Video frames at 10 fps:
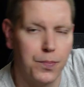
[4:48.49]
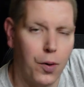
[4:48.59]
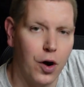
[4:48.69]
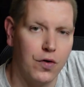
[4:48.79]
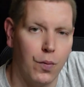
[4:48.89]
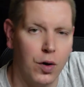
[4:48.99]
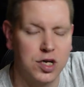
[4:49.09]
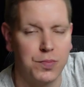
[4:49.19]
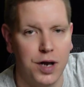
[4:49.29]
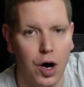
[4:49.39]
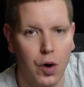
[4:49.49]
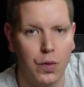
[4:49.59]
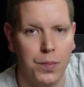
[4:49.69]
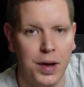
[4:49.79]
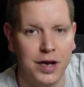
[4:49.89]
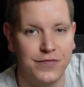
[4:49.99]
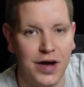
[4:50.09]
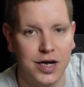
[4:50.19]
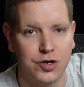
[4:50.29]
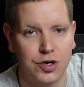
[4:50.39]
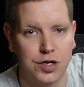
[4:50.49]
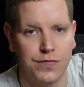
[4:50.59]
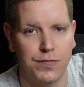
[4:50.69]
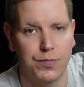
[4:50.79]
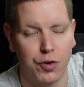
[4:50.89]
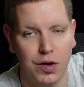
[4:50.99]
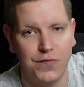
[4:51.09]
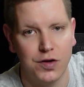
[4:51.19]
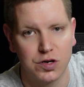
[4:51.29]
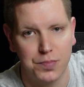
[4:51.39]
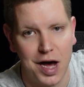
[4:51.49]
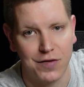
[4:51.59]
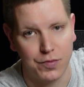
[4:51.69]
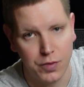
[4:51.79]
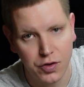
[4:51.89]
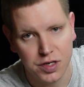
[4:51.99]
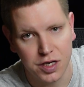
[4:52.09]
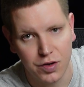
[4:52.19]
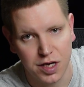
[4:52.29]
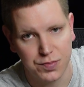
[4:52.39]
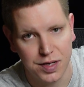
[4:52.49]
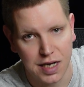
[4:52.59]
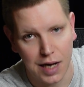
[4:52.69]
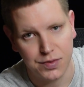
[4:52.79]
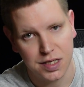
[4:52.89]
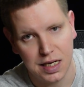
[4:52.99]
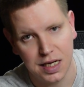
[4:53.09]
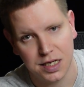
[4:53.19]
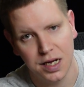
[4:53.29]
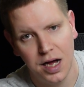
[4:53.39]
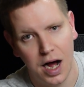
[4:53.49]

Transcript: part of what's been holding manufacturers of peripherals back from using USB Type-C is